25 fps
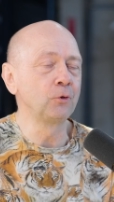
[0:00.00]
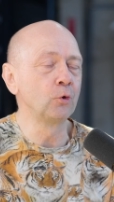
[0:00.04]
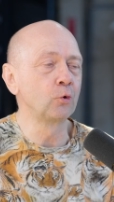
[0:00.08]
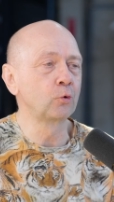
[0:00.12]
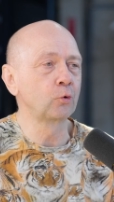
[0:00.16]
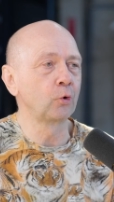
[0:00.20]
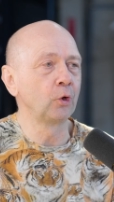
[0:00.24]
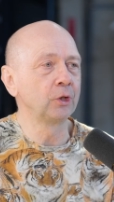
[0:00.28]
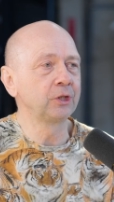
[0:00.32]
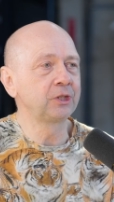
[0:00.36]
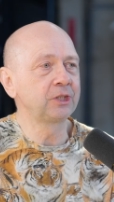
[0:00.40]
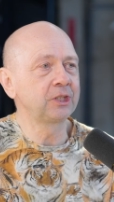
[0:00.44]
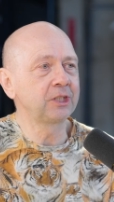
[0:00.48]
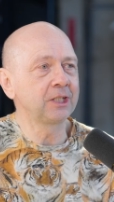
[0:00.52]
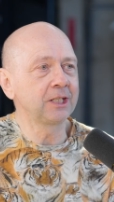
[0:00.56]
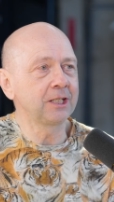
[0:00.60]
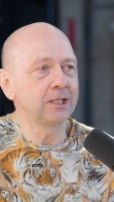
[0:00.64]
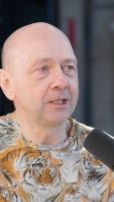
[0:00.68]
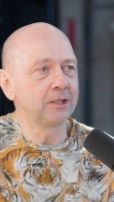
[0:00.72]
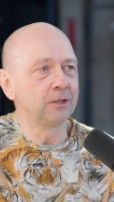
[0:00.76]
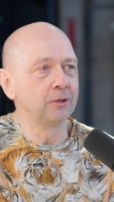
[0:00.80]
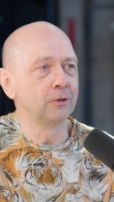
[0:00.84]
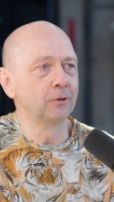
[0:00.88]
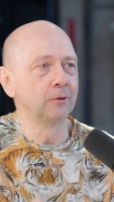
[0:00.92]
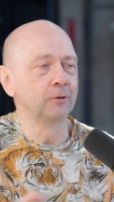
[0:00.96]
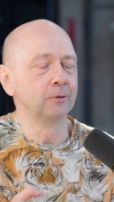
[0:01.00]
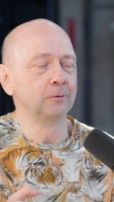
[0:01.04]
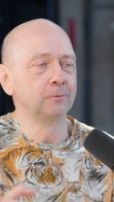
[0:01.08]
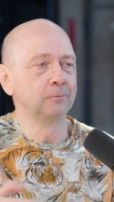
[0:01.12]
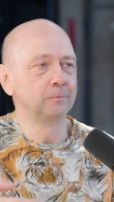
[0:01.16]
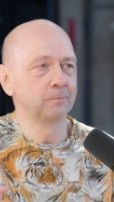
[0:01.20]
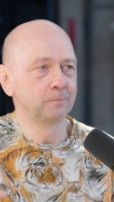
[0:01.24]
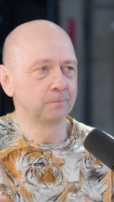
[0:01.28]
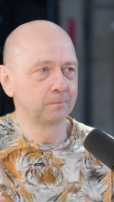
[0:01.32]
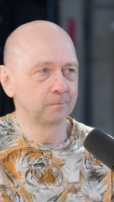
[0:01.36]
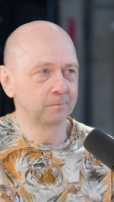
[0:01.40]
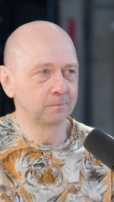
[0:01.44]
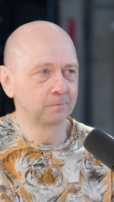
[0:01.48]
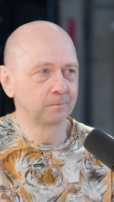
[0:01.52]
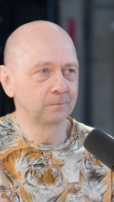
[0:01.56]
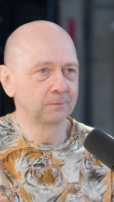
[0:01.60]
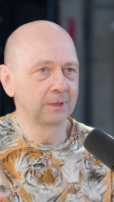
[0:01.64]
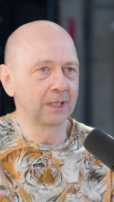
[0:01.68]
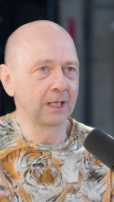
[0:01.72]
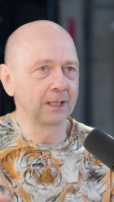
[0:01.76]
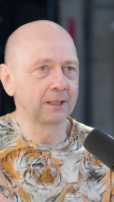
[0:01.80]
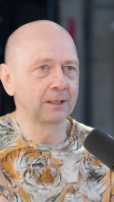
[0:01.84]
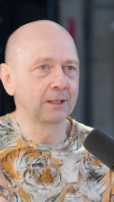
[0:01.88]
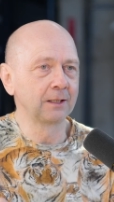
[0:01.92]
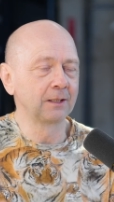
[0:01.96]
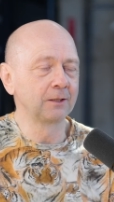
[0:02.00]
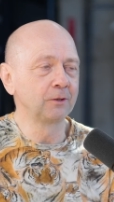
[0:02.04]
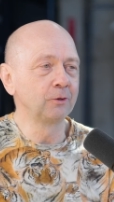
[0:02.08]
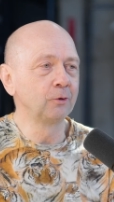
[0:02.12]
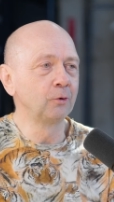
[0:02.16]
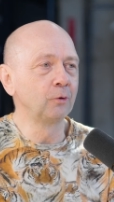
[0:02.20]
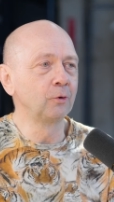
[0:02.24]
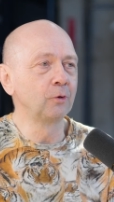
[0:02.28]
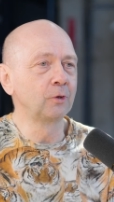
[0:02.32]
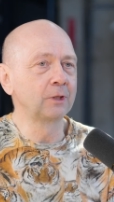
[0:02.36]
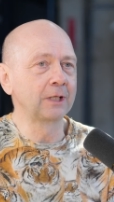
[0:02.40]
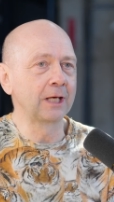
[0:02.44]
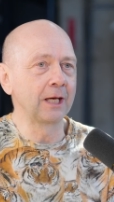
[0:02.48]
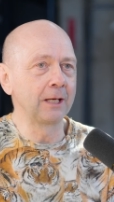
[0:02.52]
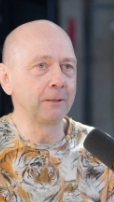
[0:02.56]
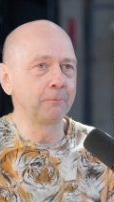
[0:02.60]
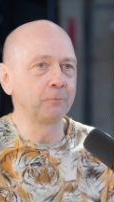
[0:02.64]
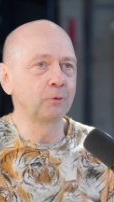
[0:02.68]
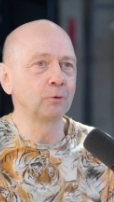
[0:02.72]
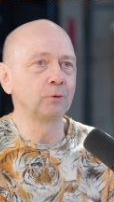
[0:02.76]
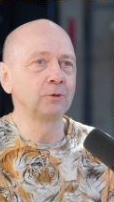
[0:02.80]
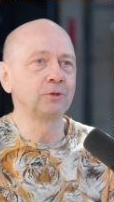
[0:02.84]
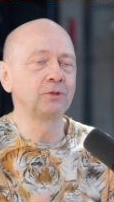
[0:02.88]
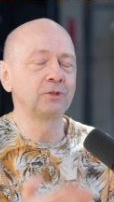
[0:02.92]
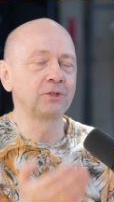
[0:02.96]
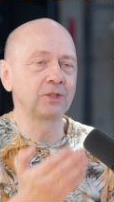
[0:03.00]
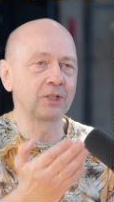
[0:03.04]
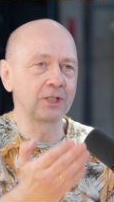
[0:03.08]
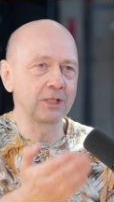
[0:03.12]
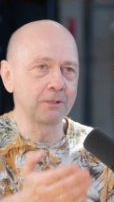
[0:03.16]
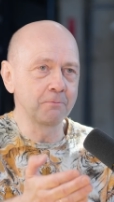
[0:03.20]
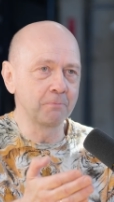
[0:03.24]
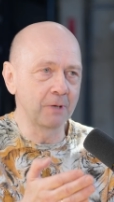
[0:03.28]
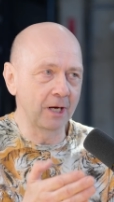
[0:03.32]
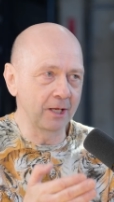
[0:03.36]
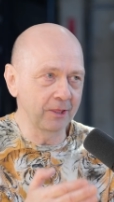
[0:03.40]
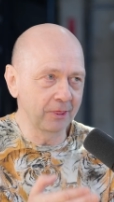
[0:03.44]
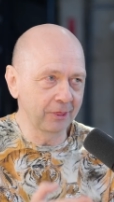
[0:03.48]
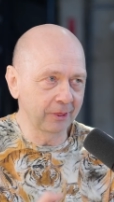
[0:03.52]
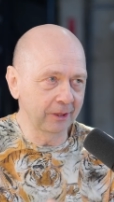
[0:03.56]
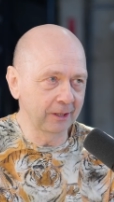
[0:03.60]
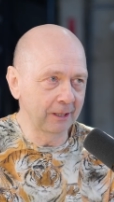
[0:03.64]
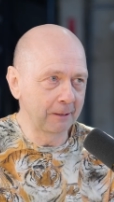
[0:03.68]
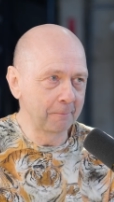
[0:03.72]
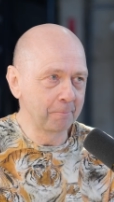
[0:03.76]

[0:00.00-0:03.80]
you continue, like you came to three months